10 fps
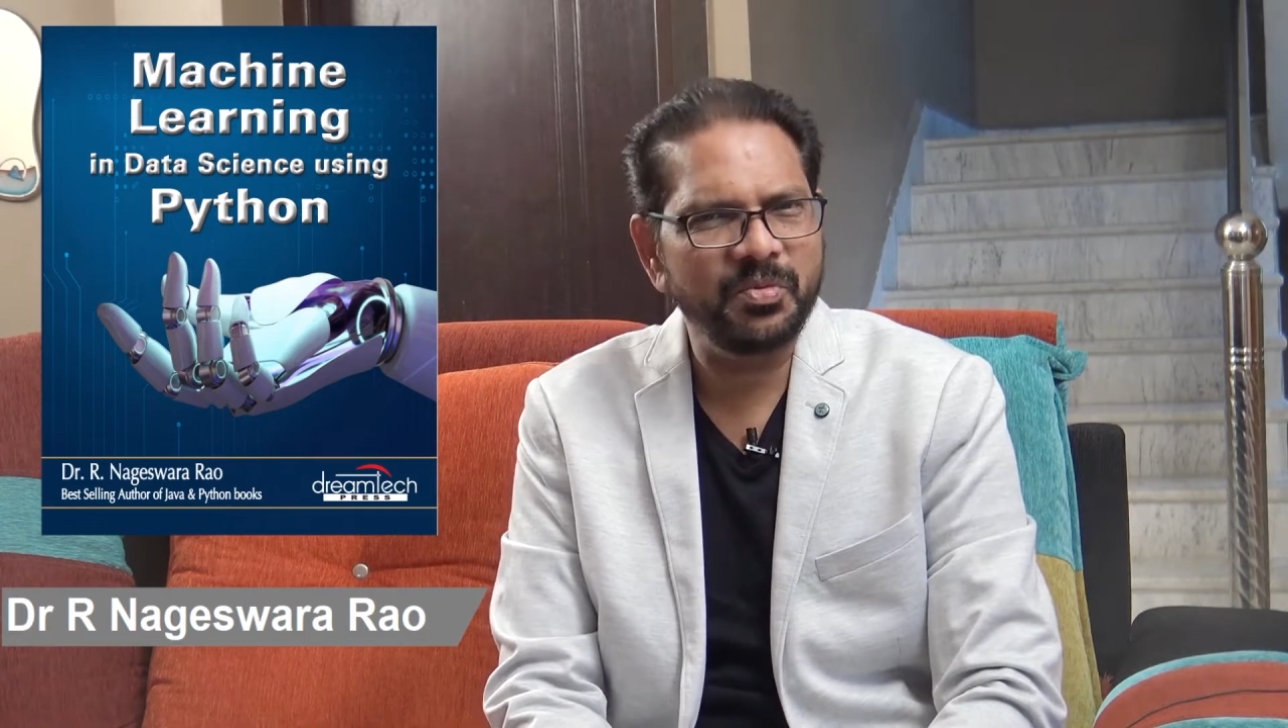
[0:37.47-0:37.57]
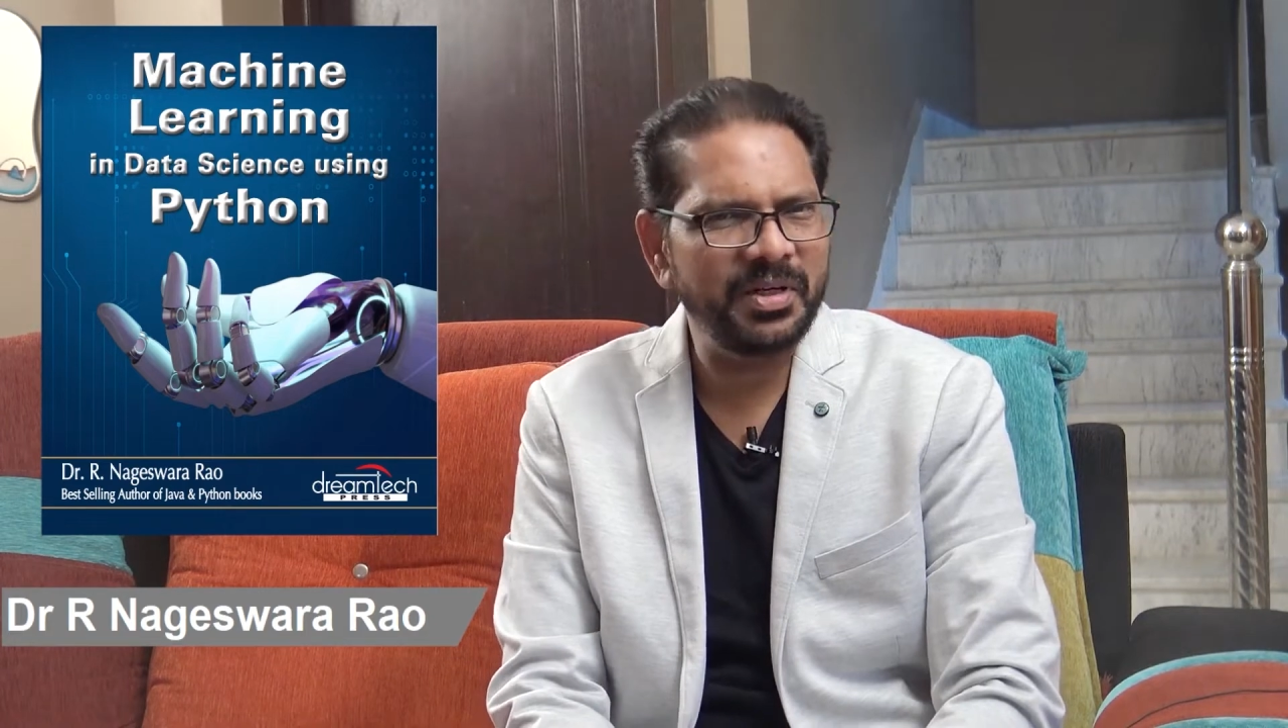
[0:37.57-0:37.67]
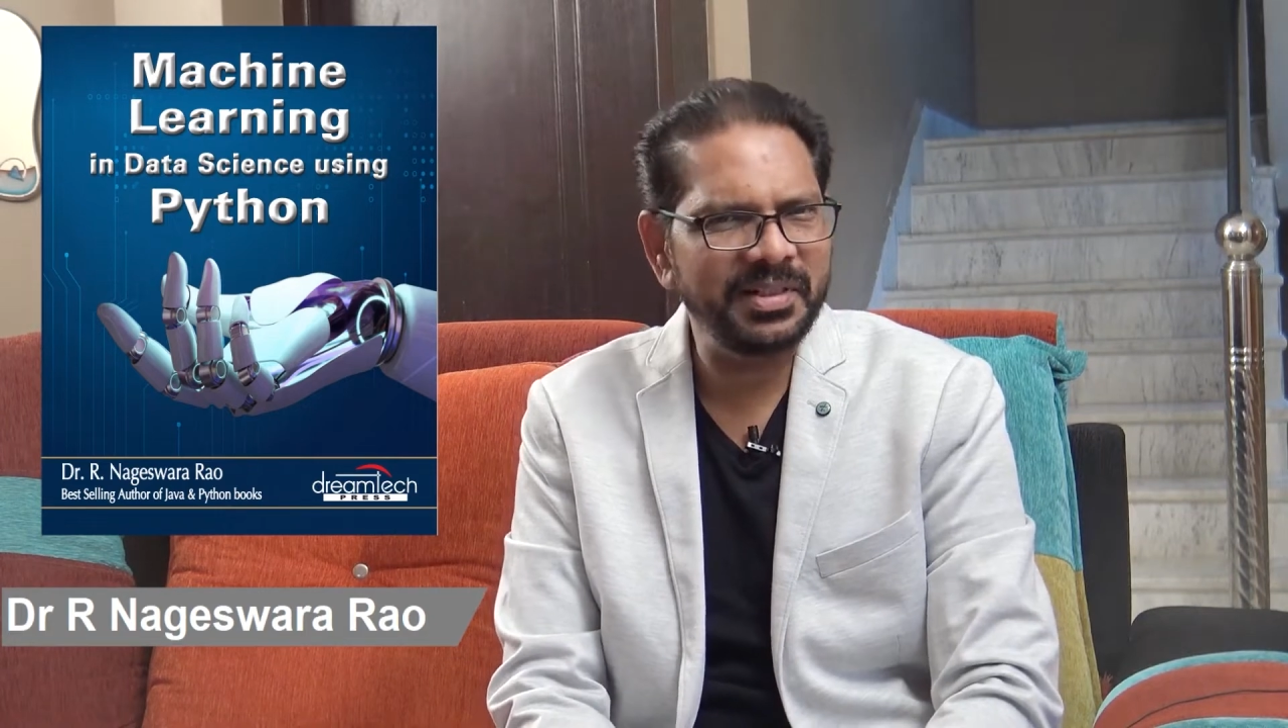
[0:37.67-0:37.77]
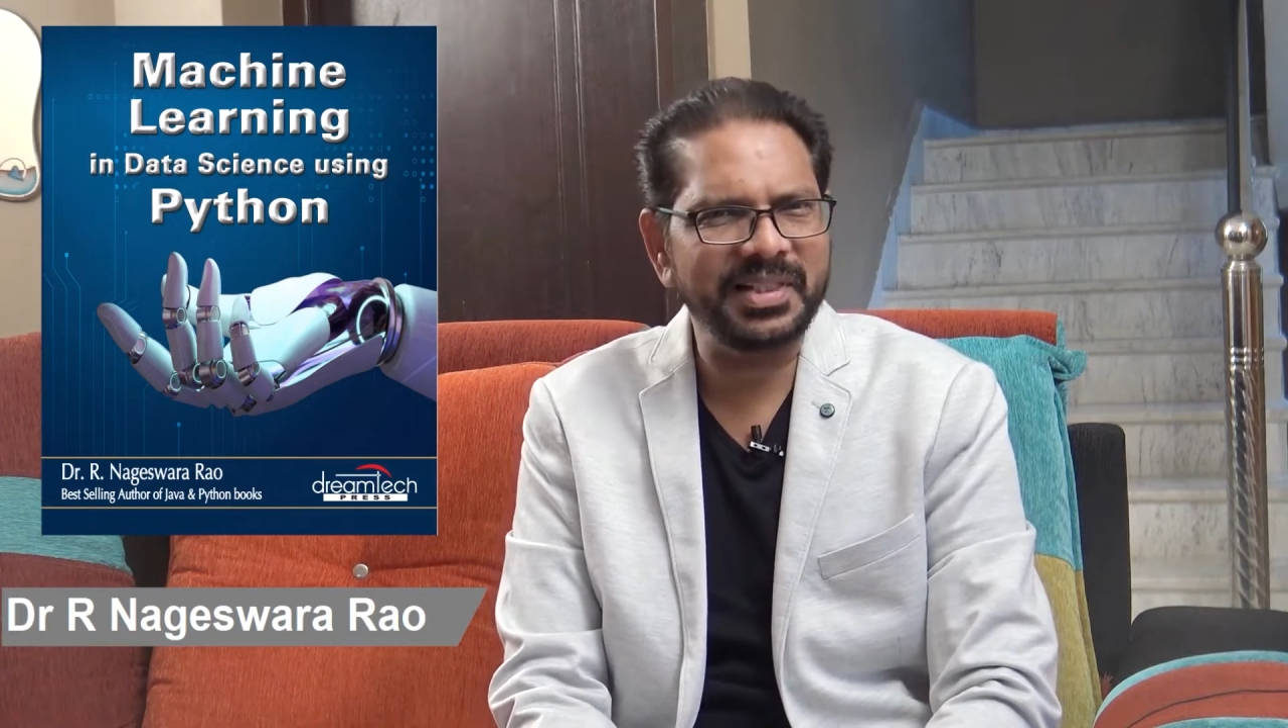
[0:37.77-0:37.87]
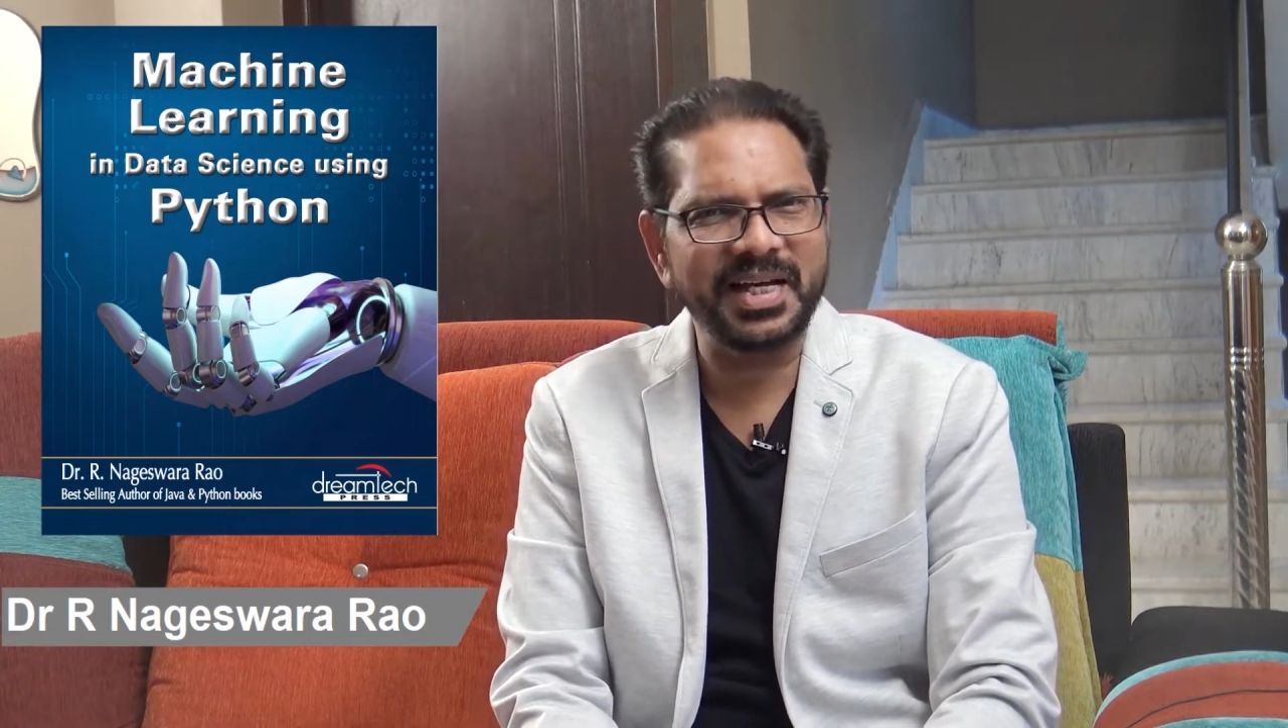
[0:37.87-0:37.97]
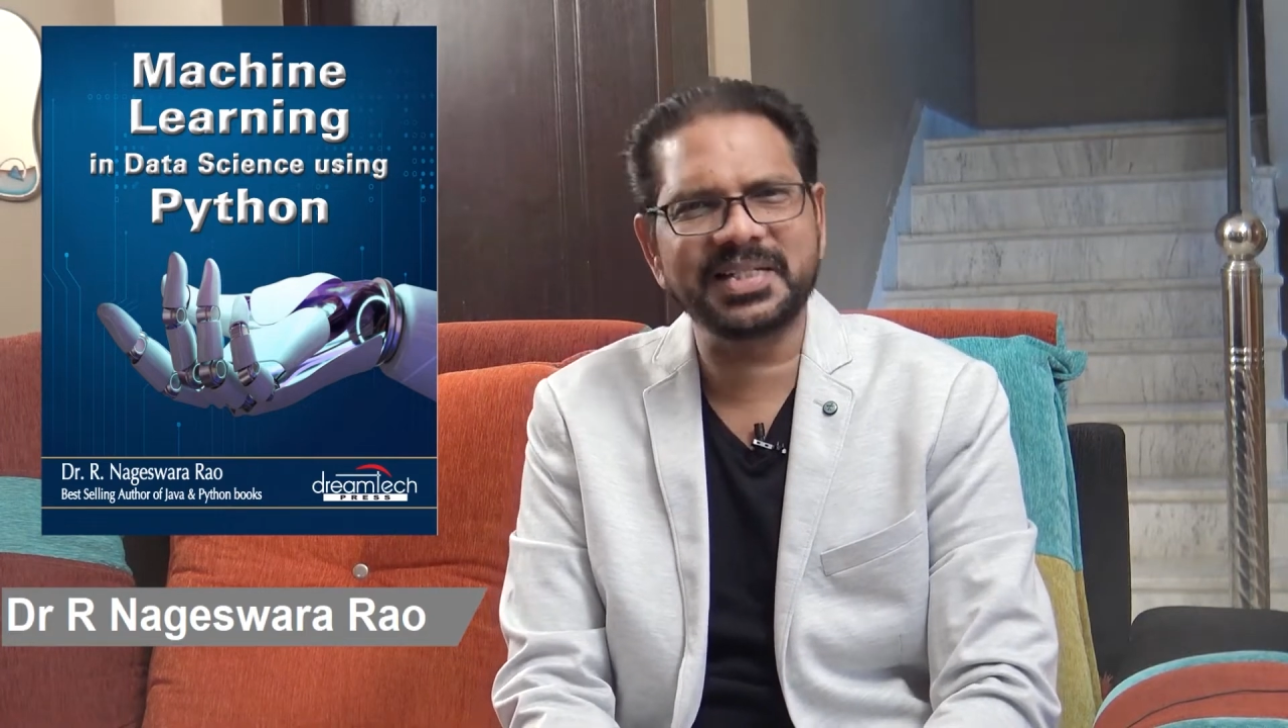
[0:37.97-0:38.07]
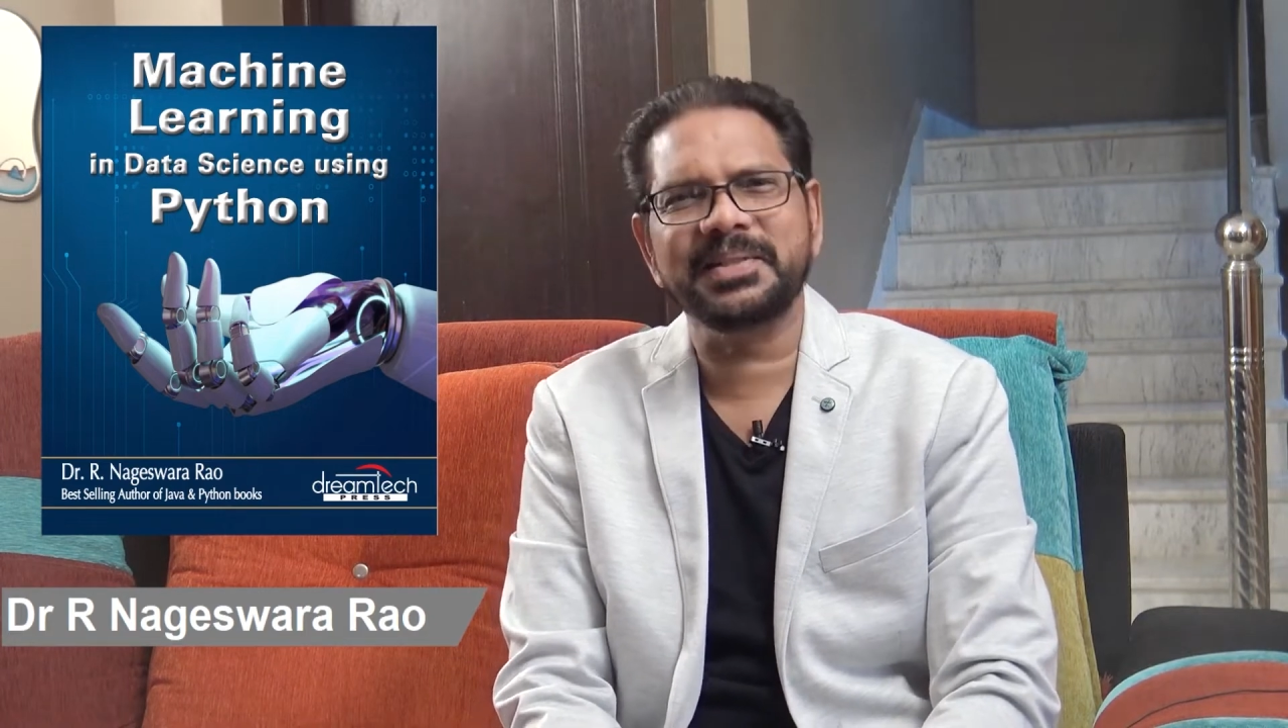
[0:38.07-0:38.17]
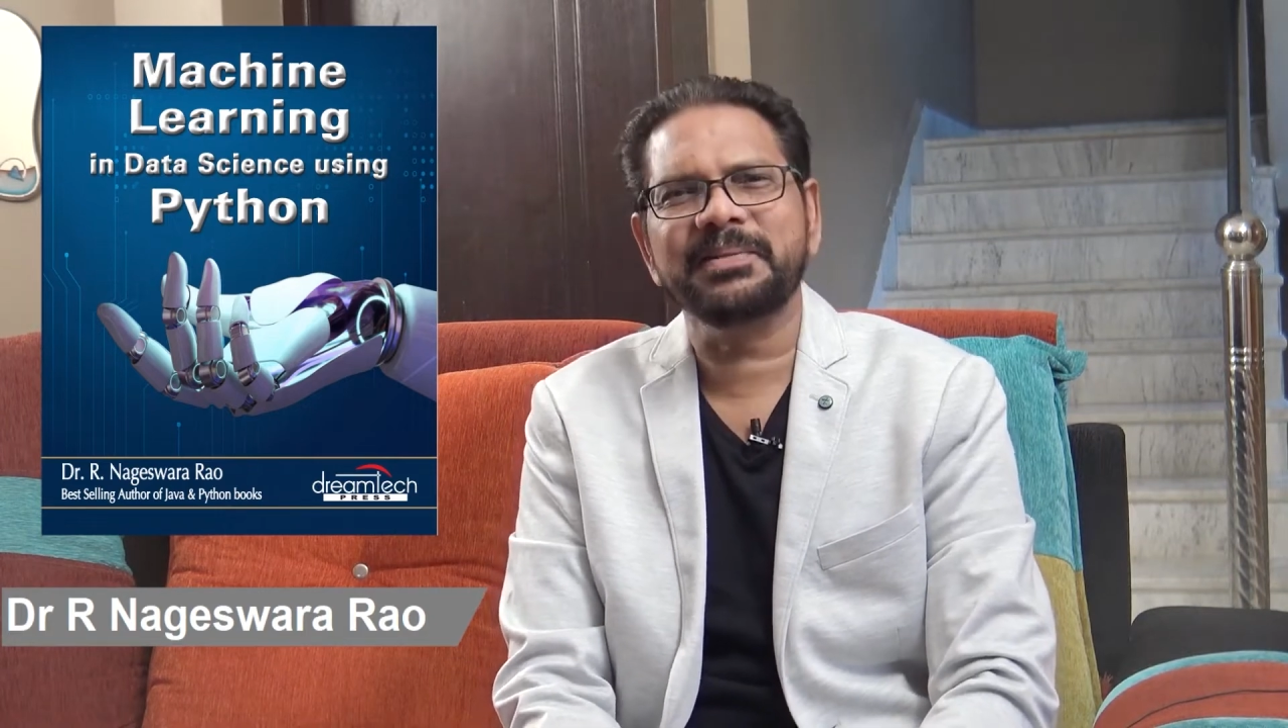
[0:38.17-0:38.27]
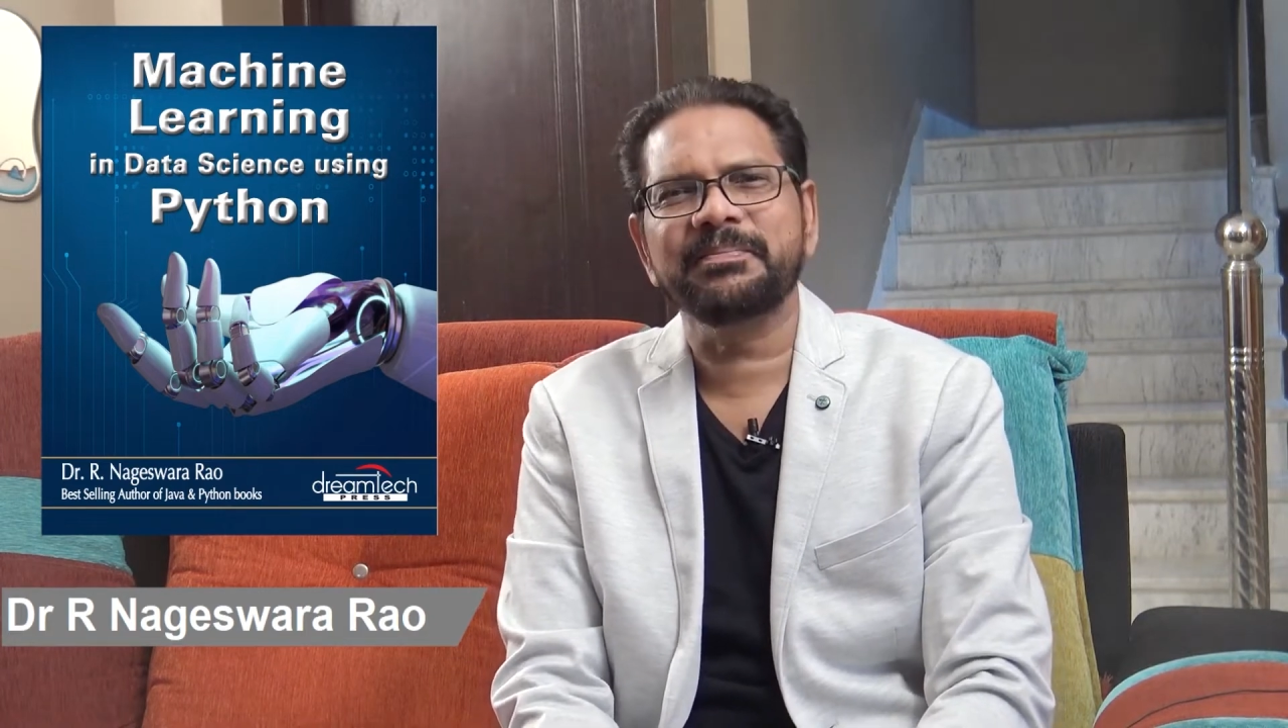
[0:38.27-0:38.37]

want that.